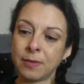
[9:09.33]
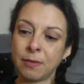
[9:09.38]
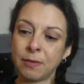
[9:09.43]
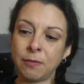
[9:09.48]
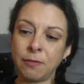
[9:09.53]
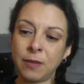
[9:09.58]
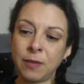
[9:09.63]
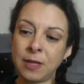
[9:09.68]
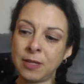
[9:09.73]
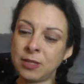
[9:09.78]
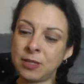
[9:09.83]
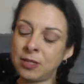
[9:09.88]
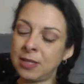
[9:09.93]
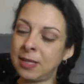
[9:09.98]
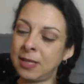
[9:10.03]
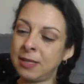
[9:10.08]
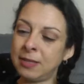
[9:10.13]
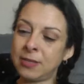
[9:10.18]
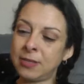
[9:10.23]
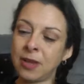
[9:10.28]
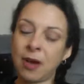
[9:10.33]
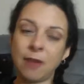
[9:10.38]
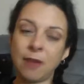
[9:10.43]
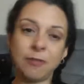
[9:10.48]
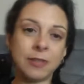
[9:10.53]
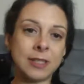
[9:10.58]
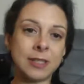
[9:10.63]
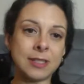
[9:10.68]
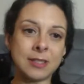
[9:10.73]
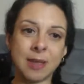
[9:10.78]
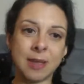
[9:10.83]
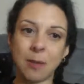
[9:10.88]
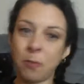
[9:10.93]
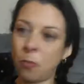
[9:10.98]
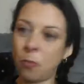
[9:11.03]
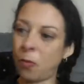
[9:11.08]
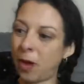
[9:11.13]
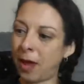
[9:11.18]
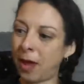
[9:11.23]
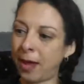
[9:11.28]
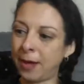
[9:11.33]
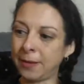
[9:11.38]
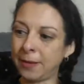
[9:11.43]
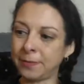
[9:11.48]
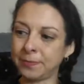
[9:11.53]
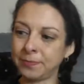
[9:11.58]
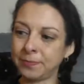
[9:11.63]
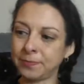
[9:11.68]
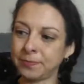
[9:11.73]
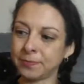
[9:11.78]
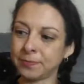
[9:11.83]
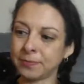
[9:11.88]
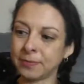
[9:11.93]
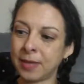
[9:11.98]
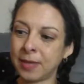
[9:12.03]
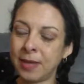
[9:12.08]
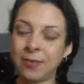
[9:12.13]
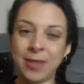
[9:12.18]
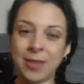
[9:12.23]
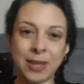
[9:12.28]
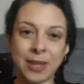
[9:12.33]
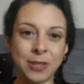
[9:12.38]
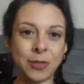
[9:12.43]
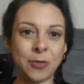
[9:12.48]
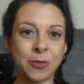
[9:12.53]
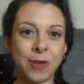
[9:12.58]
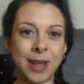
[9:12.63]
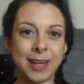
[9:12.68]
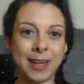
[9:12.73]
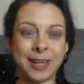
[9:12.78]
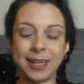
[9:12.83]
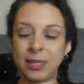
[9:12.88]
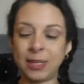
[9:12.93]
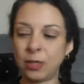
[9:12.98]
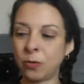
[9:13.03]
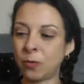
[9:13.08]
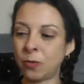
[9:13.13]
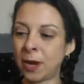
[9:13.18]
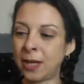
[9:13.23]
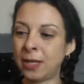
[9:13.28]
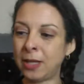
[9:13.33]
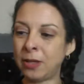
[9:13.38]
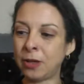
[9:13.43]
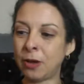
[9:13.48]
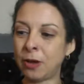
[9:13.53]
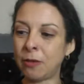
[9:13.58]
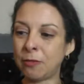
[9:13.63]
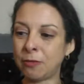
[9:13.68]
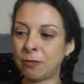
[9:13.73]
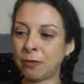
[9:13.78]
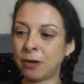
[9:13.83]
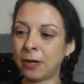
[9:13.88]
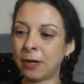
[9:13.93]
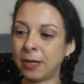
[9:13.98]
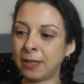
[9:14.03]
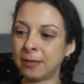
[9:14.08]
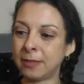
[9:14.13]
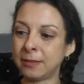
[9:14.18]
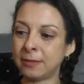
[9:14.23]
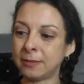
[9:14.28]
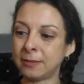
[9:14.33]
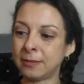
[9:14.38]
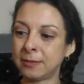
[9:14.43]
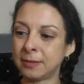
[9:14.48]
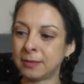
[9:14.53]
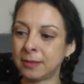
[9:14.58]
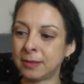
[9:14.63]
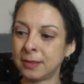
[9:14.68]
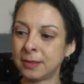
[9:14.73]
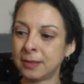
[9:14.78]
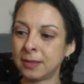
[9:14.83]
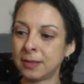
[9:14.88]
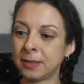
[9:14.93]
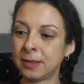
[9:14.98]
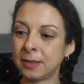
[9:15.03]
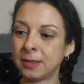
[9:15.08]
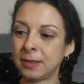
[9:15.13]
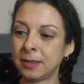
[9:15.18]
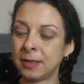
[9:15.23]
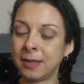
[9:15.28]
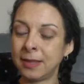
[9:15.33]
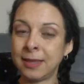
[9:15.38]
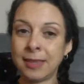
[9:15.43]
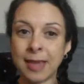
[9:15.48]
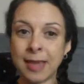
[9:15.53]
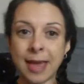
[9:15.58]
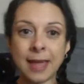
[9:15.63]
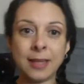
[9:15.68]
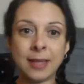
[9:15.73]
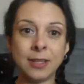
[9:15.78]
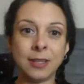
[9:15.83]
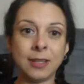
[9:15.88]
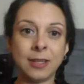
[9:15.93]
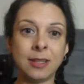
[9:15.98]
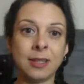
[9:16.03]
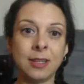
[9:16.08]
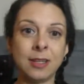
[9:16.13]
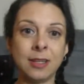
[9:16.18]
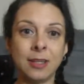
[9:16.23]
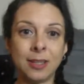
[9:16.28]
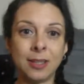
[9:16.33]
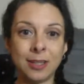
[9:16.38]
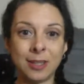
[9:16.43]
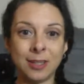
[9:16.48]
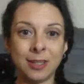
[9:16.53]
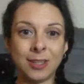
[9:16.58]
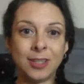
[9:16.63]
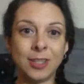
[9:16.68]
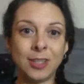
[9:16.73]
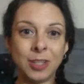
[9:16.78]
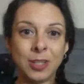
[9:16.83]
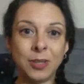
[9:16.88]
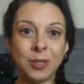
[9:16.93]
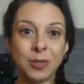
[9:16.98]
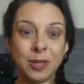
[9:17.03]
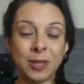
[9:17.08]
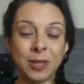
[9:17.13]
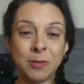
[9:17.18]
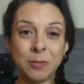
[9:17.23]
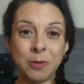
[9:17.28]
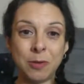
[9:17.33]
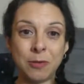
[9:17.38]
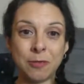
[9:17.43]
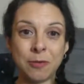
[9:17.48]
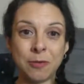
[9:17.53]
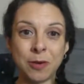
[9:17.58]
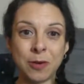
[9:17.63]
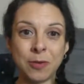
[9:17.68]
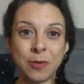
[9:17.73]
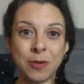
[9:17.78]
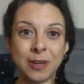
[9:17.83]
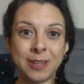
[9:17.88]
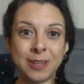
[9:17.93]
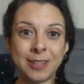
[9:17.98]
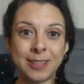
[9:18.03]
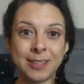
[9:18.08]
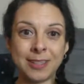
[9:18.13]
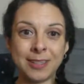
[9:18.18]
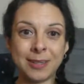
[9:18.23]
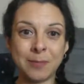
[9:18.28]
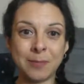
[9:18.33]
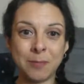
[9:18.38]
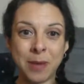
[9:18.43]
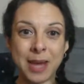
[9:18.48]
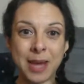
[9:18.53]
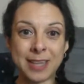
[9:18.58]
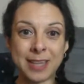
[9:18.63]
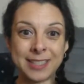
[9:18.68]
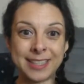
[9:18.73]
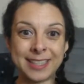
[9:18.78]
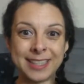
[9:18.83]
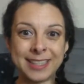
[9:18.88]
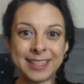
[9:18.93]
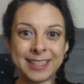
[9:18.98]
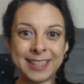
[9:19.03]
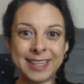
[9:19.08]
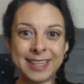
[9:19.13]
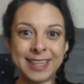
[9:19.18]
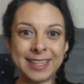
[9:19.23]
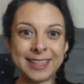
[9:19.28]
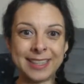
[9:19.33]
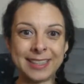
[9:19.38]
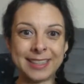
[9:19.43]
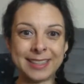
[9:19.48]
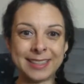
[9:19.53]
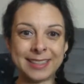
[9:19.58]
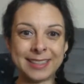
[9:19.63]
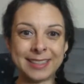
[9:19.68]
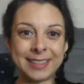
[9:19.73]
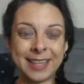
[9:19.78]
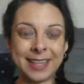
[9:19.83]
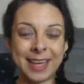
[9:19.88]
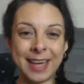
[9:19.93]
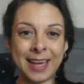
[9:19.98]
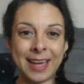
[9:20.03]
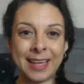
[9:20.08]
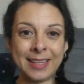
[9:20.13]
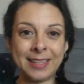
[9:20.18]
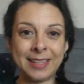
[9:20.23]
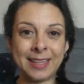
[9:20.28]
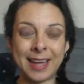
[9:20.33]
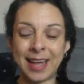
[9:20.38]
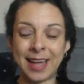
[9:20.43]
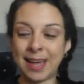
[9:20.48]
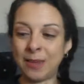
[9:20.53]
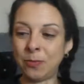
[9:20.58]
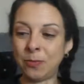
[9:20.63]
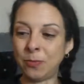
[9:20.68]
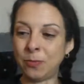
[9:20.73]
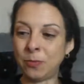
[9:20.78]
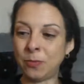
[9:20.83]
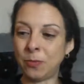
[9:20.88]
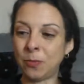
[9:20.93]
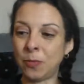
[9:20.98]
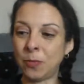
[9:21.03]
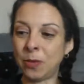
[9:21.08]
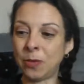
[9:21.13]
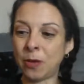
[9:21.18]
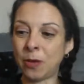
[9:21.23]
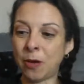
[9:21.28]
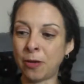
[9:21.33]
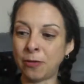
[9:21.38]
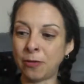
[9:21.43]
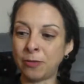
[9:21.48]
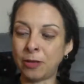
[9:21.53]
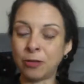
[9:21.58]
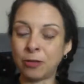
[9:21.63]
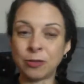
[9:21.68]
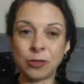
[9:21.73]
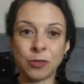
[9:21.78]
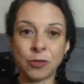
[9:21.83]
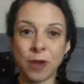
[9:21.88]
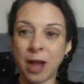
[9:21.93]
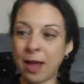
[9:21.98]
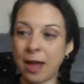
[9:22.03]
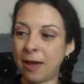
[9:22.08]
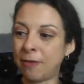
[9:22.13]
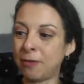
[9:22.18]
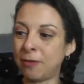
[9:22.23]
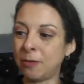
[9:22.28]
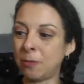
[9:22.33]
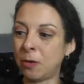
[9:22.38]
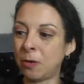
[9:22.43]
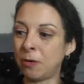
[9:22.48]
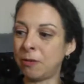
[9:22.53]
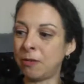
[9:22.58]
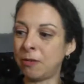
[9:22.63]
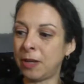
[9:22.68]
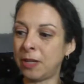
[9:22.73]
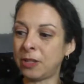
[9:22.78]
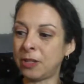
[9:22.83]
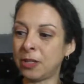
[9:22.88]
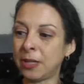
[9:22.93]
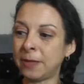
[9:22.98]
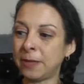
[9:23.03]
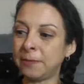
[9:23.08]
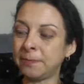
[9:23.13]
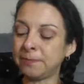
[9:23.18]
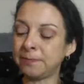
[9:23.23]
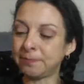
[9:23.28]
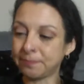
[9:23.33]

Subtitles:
finished things off in some way, and then you're ready to go for it. Then you can move forward passionately and with all of your drive and motivation.